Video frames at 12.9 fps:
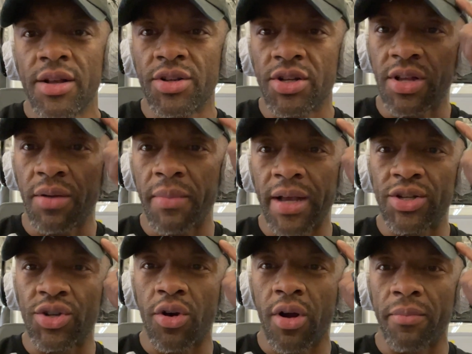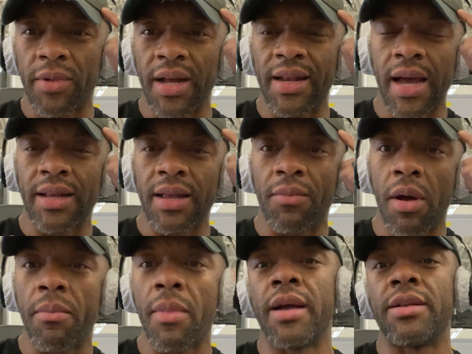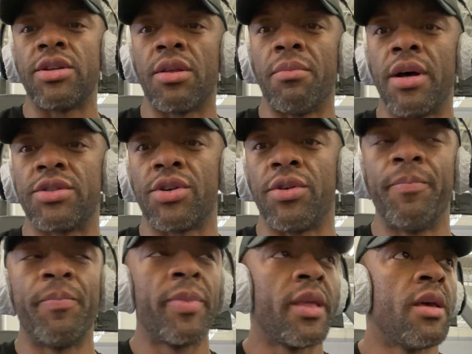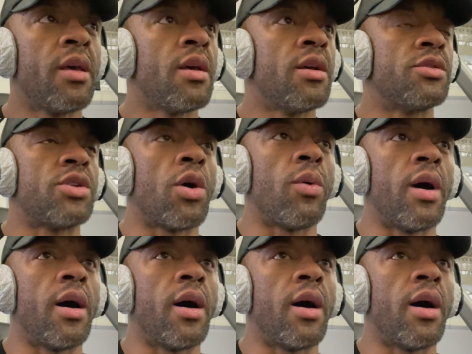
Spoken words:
just to make sure I'm connecting my mind to the muscle. So